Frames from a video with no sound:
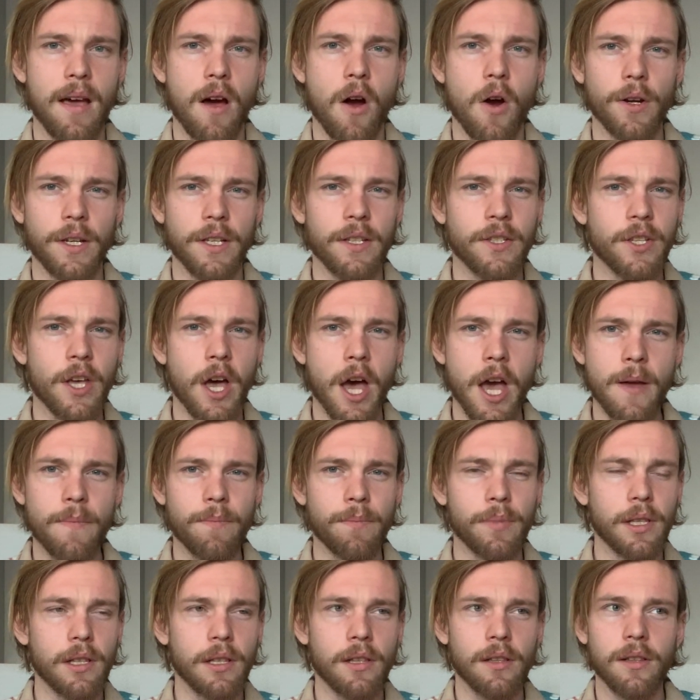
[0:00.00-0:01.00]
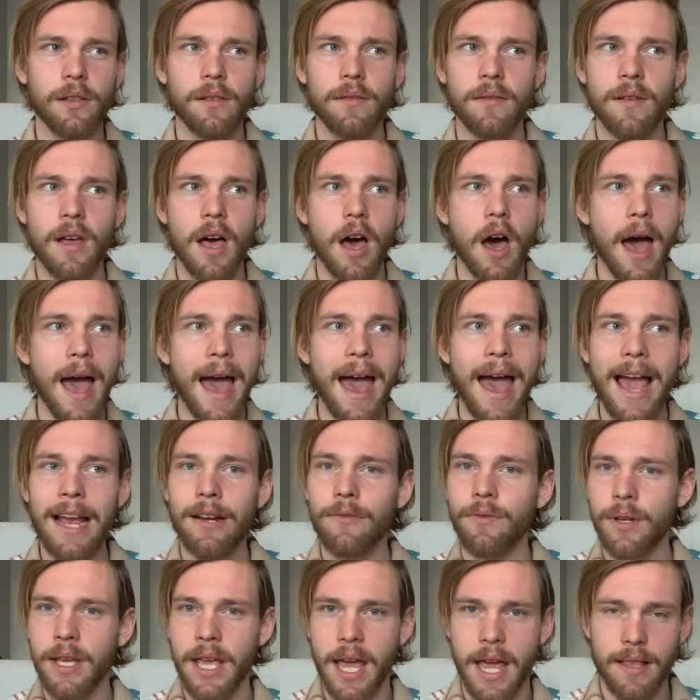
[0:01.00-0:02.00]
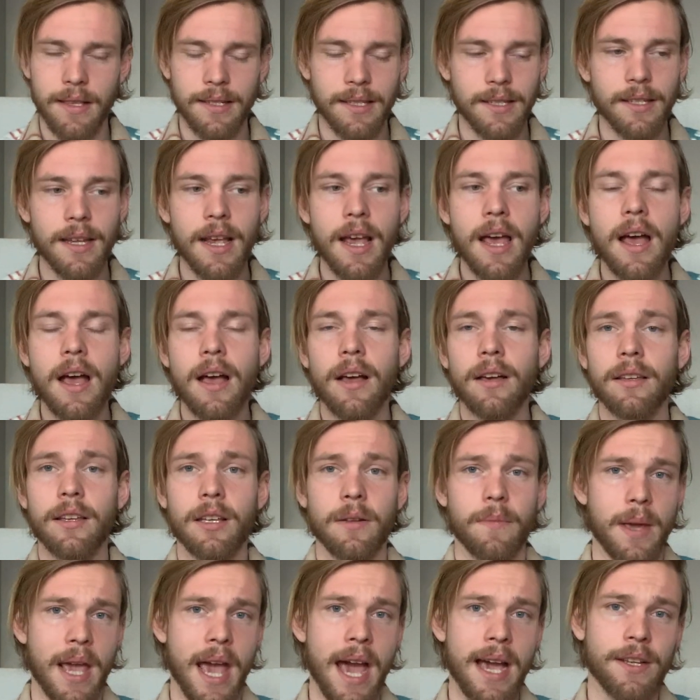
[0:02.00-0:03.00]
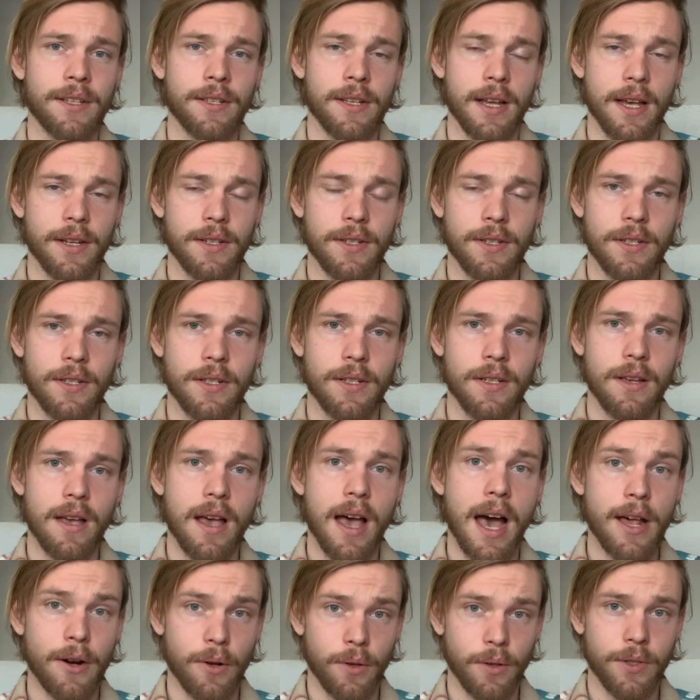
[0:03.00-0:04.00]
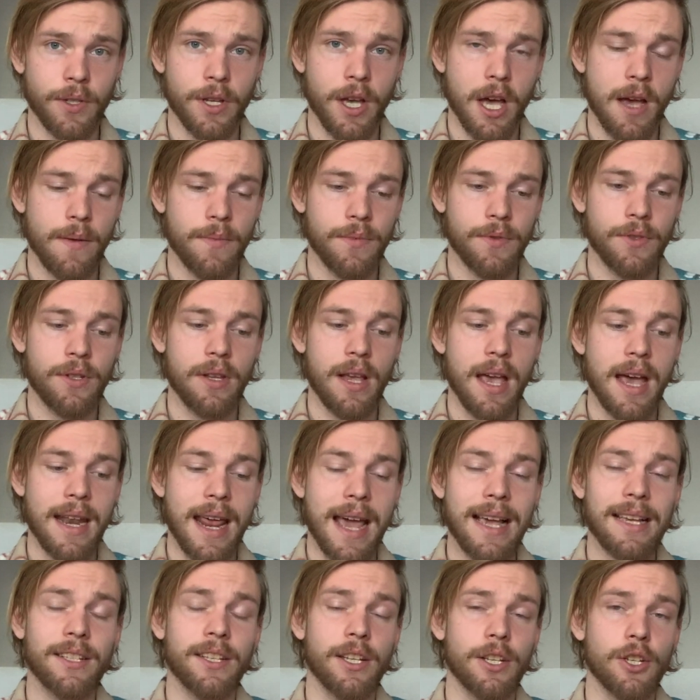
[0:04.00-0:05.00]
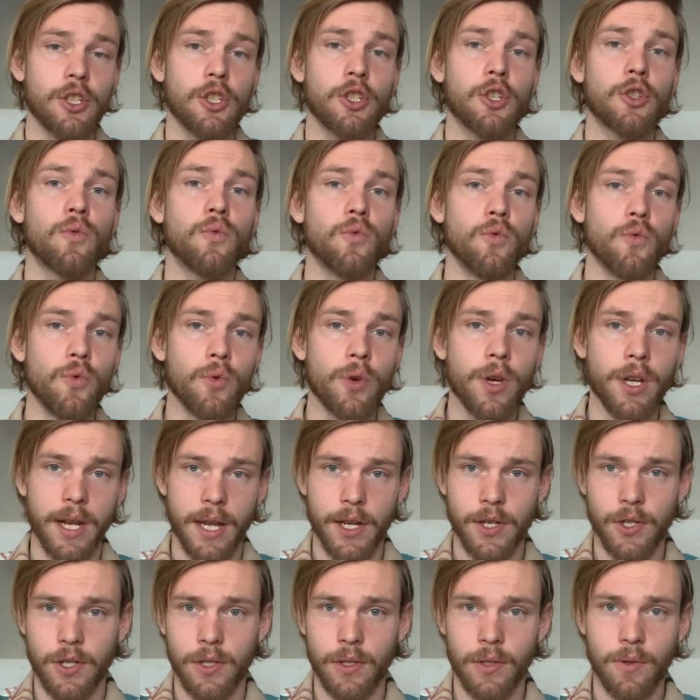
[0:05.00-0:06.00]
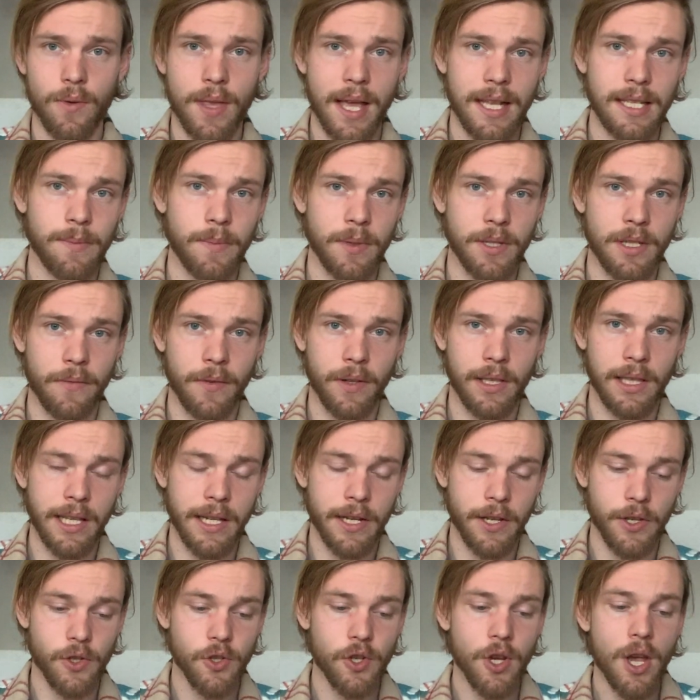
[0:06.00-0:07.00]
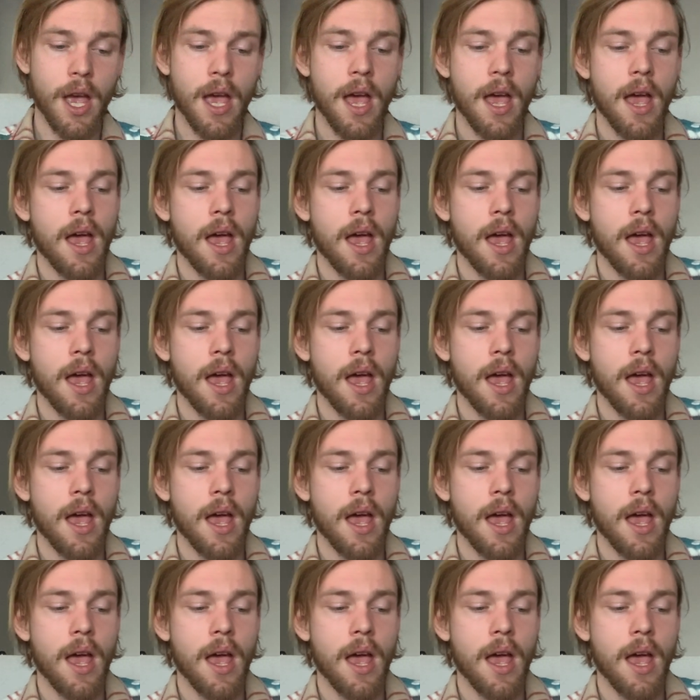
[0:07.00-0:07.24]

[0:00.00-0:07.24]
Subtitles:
archetypal aggregates can be accessed at all times and accessed through connection to that specific lineage.